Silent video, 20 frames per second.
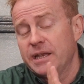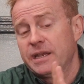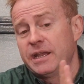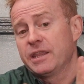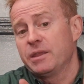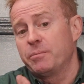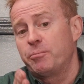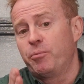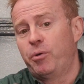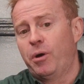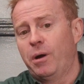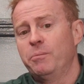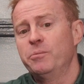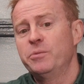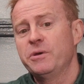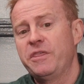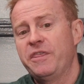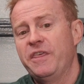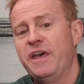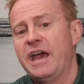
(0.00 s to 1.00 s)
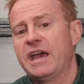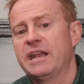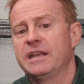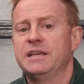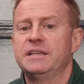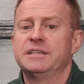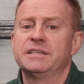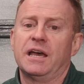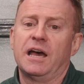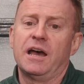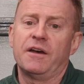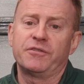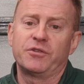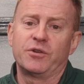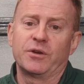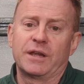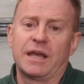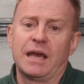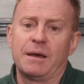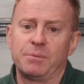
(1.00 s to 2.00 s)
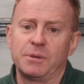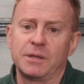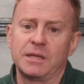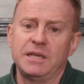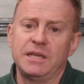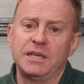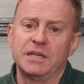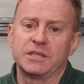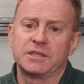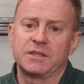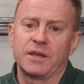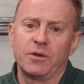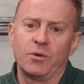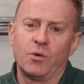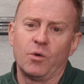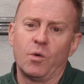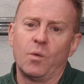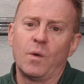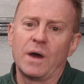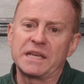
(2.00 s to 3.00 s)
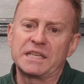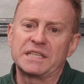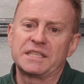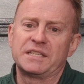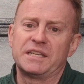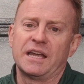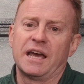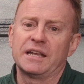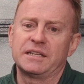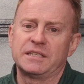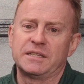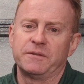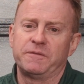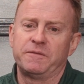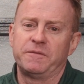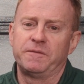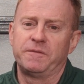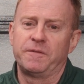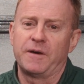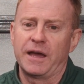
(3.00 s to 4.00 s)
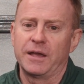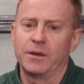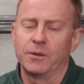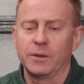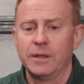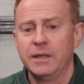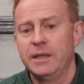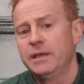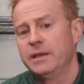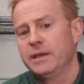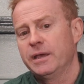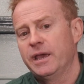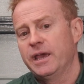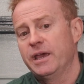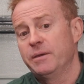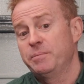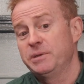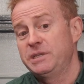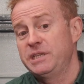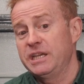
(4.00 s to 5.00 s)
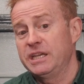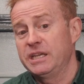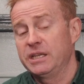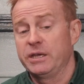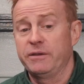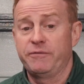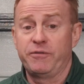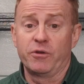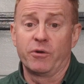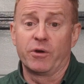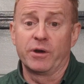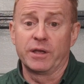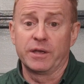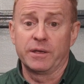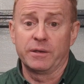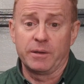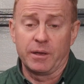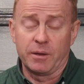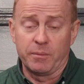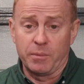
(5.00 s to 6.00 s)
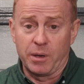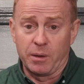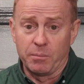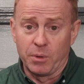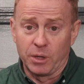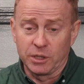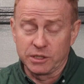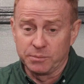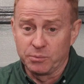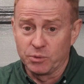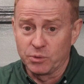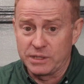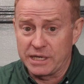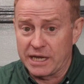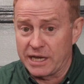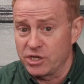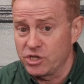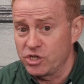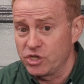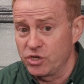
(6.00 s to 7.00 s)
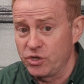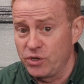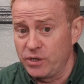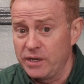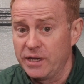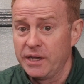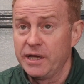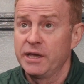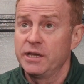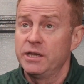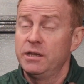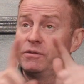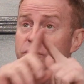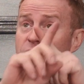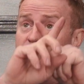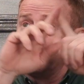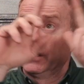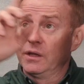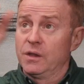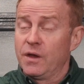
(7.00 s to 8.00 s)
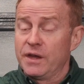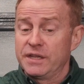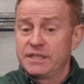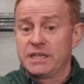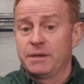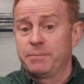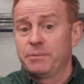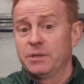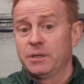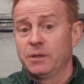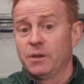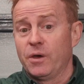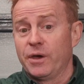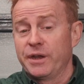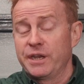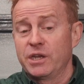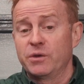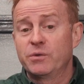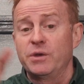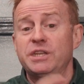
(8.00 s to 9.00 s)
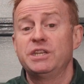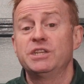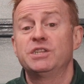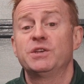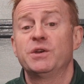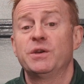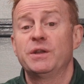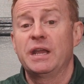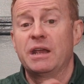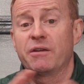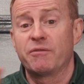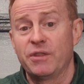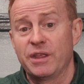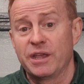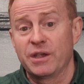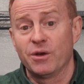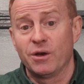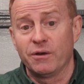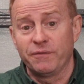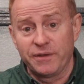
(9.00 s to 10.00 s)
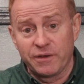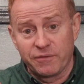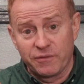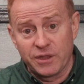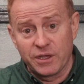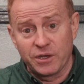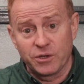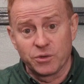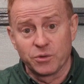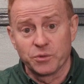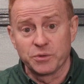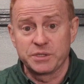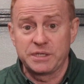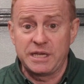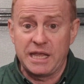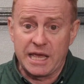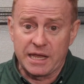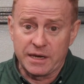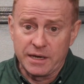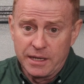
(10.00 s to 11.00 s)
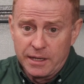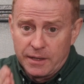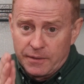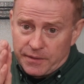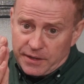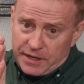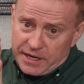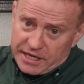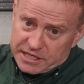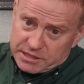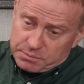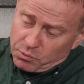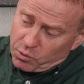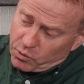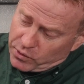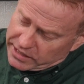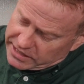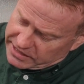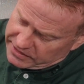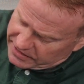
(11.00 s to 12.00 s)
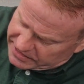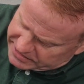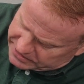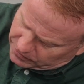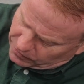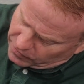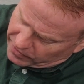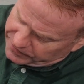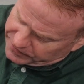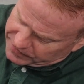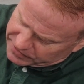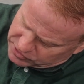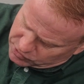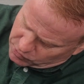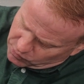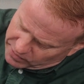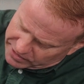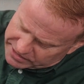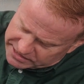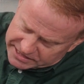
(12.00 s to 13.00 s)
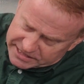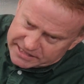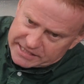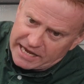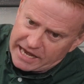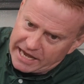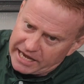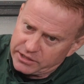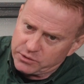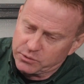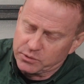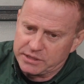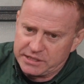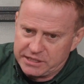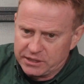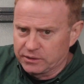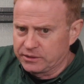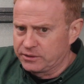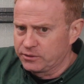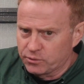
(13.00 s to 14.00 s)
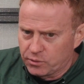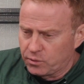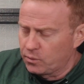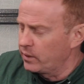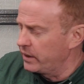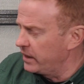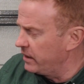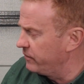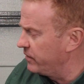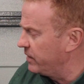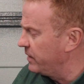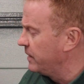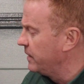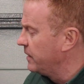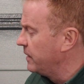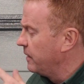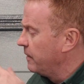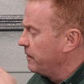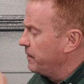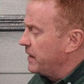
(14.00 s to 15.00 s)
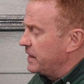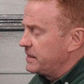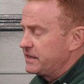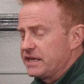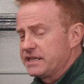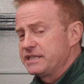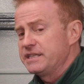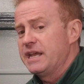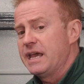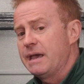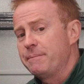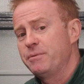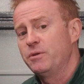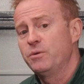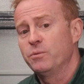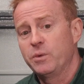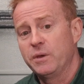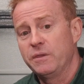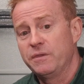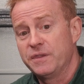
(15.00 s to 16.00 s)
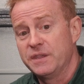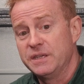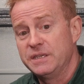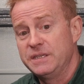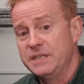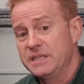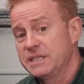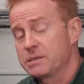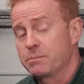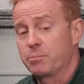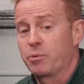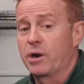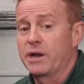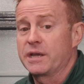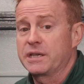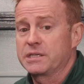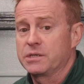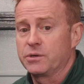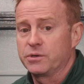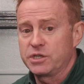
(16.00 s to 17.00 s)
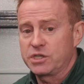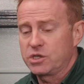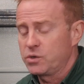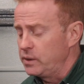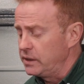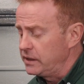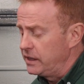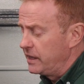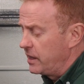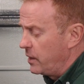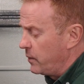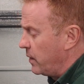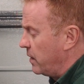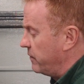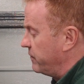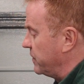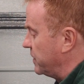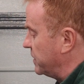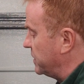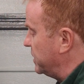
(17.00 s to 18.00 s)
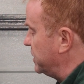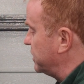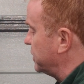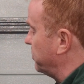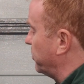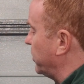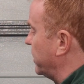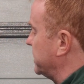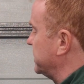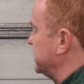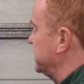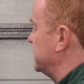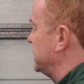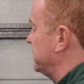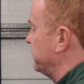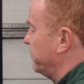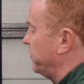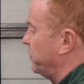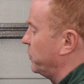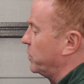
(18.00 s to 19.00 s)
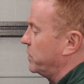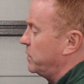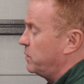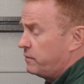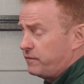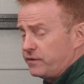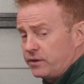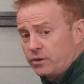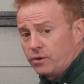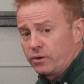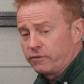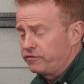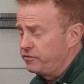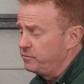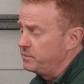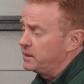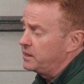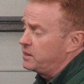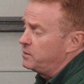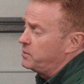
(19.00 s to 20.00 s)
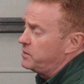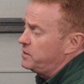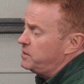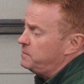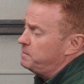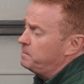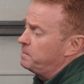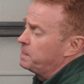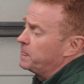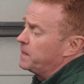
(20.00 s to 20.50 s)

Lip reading: Now the problem with that is after a couple of years they always start to fail. And particularly if you're on a multiple day shoot, you've got your lights up in the lighting grid, you turn everything off, everything cools down. The next morning there's a light that's always sagged or tilted or whatever. That doesn't happen with the disc brake. So I'll just quickly go over the disc brake system for you if you're not familiar with it.